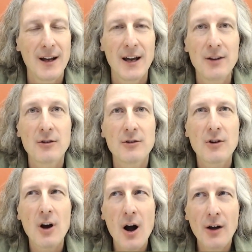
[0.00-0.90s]
And you're you're
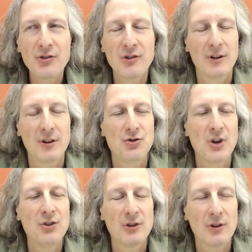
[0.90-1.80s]
constantly
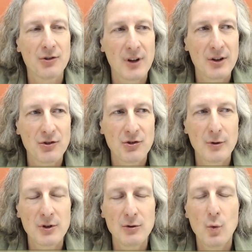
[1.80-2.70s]
changing those things. And so
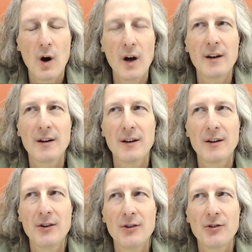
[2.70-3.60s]
what you want
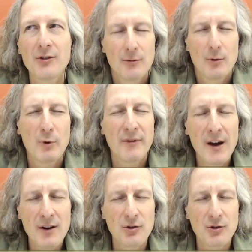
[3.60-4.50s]
is what we
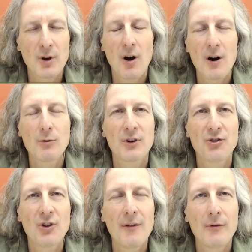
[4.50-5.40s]
found is you want hardware and
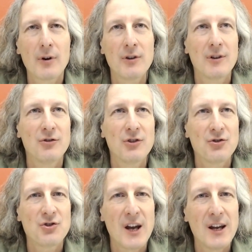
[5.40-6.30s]
software that you can just
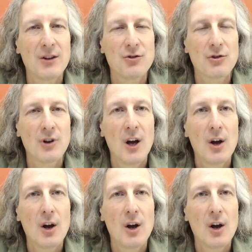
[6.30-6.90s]
change